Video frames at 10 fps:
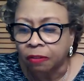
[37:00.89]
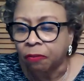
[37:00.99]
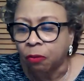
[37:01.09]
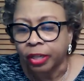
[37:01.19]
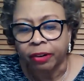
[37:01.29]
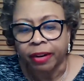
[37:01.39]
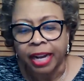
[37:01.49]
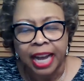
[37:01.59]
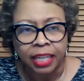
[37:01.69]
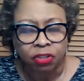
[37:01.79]
four-year
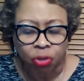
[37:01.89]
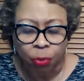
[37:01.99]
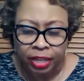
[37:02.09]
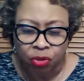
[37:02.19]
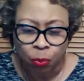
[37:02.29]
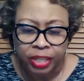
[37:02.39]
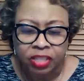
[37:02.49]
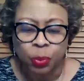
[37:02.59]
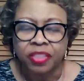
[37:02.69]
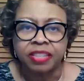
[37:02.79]
college
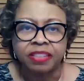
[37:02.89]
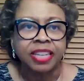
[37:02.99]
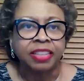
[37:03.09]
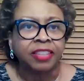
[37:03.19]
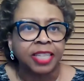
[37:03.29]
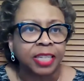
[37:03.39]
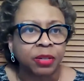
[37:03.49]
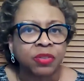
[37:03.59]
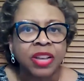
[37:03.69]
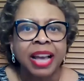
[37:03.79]
graduates within 6
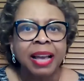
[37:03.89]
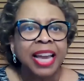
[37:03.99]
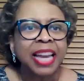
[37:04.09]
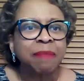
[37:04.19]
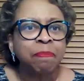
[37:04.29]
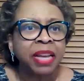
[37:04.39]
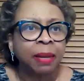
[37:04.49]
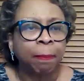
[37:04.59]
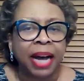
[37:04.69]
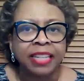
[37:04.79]
years. It
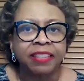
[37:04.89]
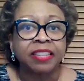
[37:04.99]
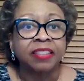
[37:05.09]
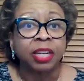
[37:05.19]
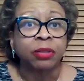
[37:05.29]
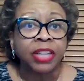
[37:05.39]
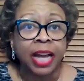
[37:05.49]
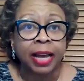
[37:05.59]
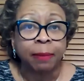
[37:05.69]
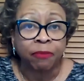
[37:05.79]
minimizes their
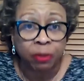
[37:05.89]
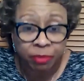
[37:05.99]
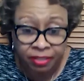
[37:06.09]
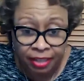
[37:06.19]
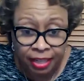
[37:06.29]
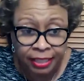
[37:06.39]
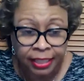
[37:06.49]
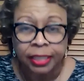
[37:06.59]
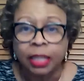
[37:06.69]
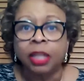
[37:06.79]
time from
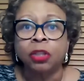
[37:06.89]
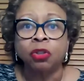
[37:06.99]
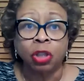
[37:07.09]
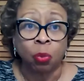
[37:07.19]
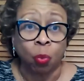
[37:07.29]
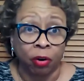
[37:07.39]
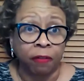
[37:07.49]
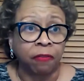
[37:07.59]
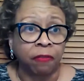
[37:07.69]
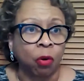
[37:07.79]
studying to the
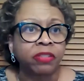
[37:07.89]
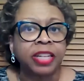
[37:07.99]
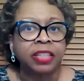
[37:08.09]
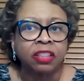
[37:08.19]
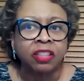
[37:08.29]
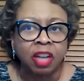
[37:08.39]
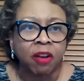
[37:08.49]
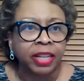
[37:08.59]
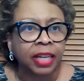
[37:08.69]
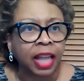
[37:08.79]
workforce and to
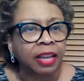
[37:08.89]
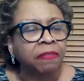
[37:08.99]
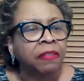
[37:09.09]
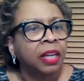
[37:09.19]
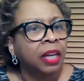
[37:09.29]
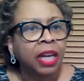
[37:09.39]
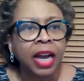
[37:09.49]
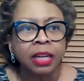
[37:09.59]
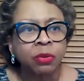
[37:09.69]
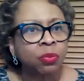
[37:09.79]
starting life.
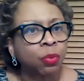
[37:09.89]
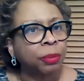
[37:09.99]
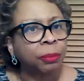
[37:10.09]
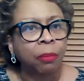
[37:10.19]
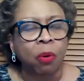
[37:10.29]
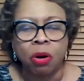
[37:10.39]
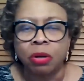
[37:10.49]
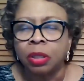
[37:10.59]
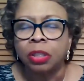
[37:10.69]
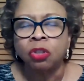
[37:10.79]
Congresswoman
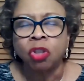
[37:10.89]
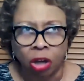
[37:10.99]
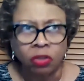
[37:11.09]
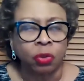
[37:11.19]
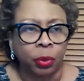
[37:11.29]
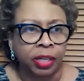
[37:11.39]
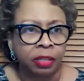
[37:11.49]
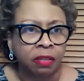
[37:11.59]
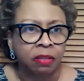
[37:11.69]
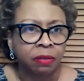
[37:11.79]
Moore, talk to
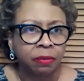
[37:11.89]
us.